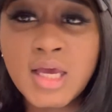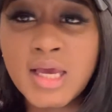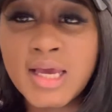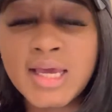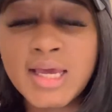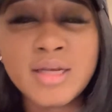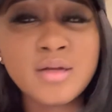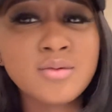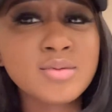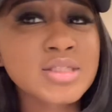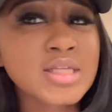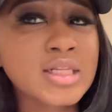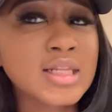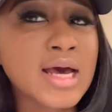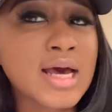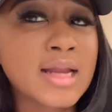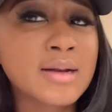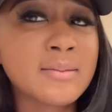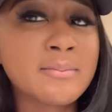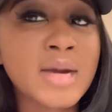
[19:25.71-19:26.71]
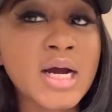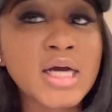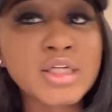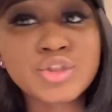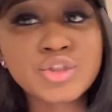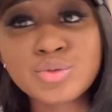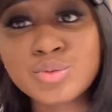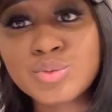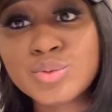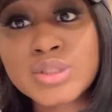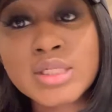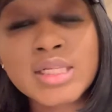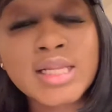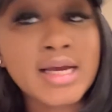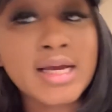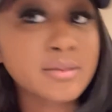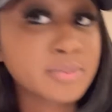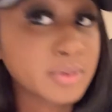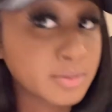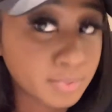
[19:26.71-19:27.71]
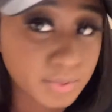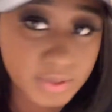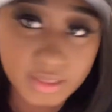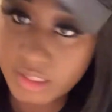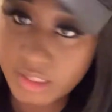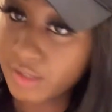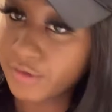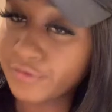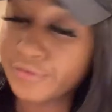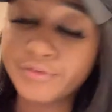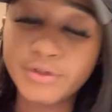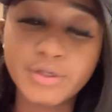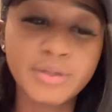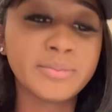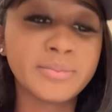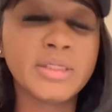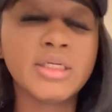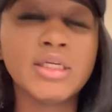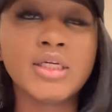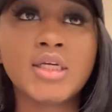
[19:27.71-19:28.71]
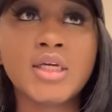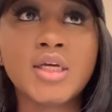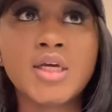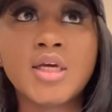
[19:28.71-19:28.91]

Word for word: And it was a lot of, modules, a lot of people in there filming,